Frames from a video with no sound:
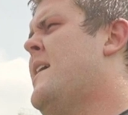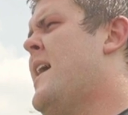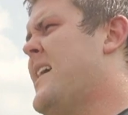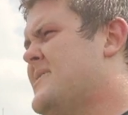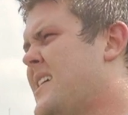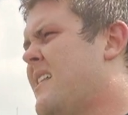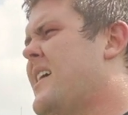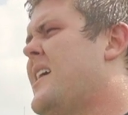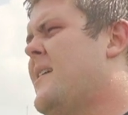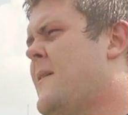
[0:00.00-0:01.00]
how to say like
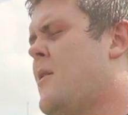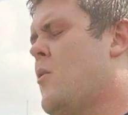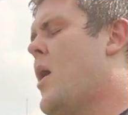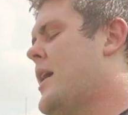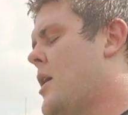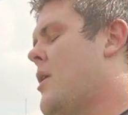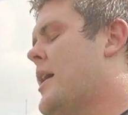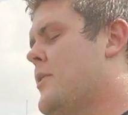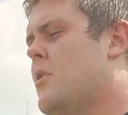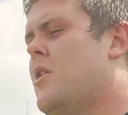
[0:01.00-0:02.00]
a rock, a rock
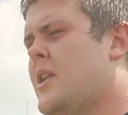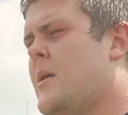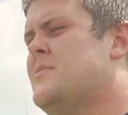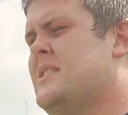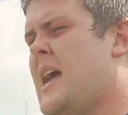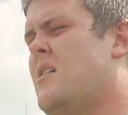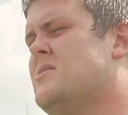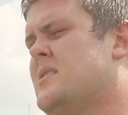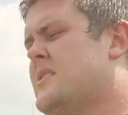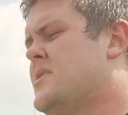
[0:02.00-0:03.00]
road, ups and
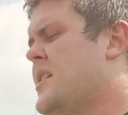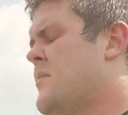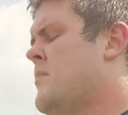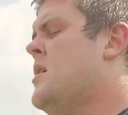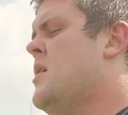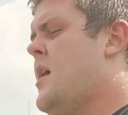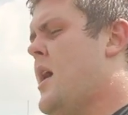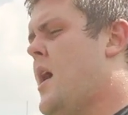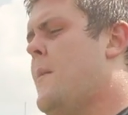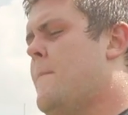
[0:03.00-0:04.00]
downs, and
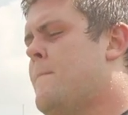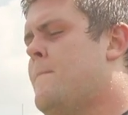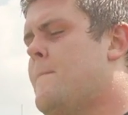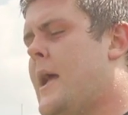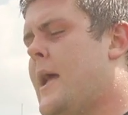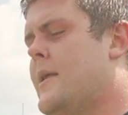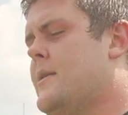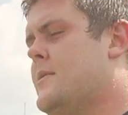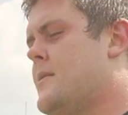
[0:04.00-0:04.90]
shit. Um, and